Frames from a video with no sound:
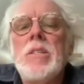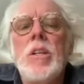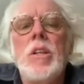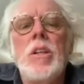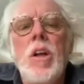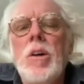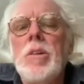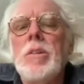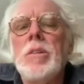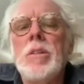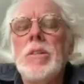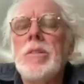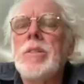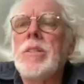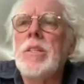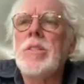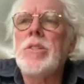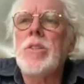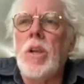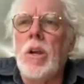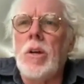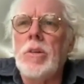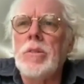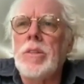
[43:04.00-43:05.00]
a long
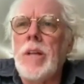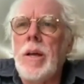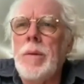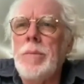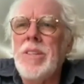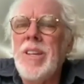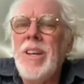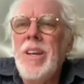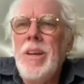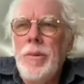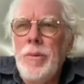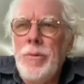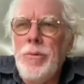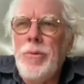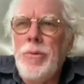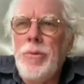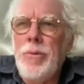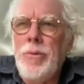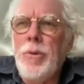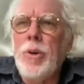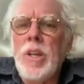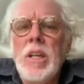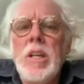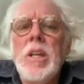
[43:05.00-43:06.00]
since a long time,
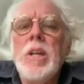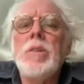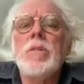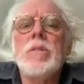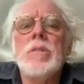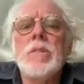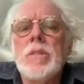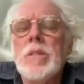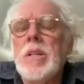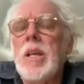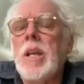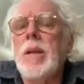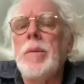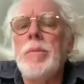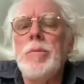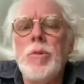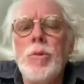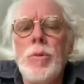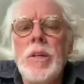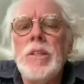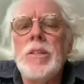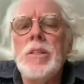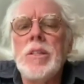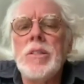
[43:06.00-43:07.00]
forty years that I'm
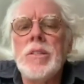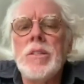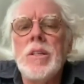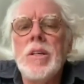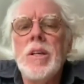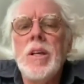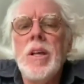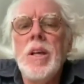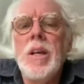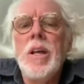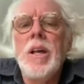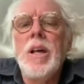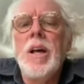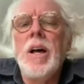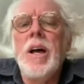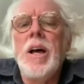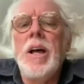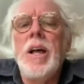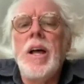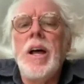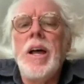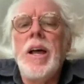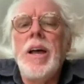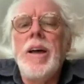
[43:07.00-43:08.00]
doing this
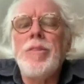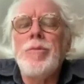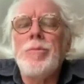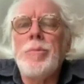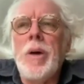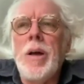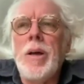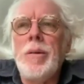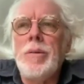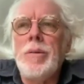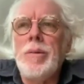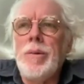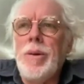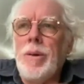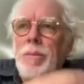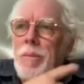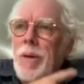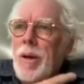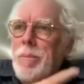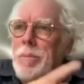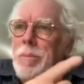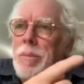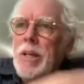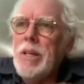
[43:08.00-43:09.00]
and I have my
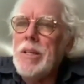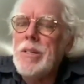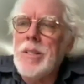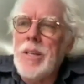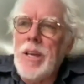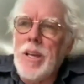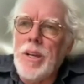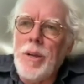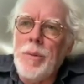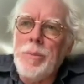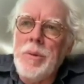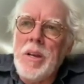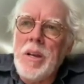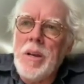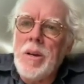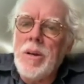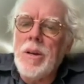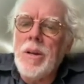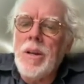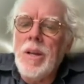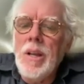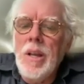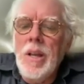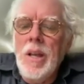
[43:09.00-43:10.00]
my big setup
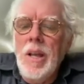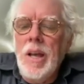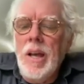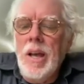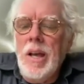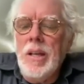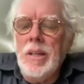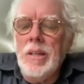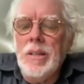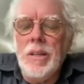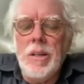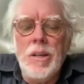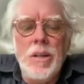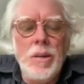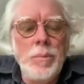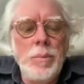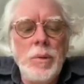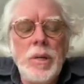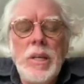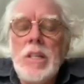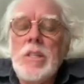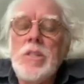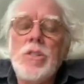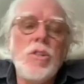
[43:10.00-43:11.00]
here, and uh,
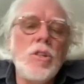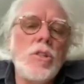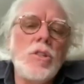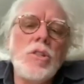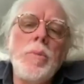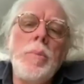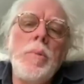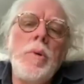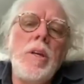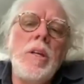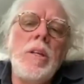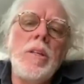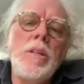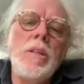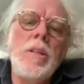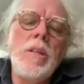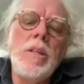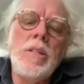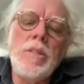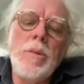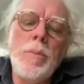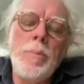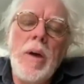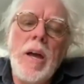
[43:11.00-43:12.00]
but it's just a
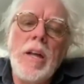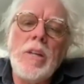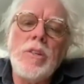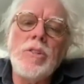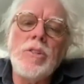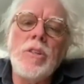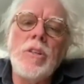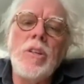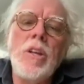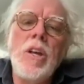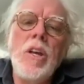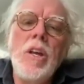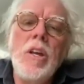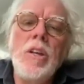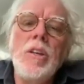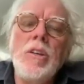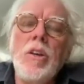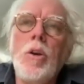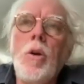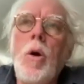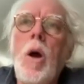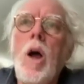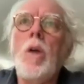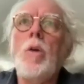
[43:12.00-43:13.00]
it's a passion.
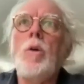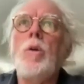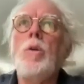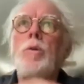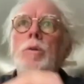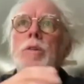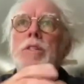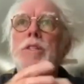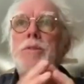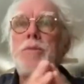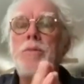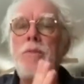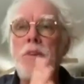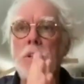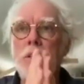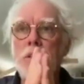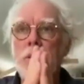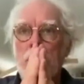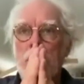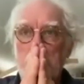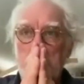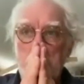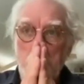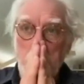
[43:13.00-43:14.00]
You know, I always feel
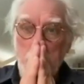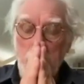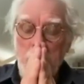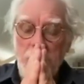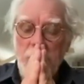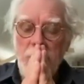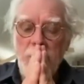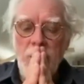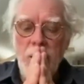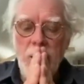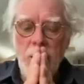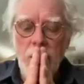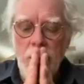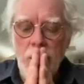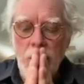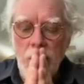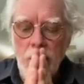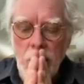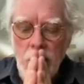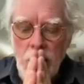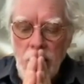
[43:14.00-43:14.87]
that uh,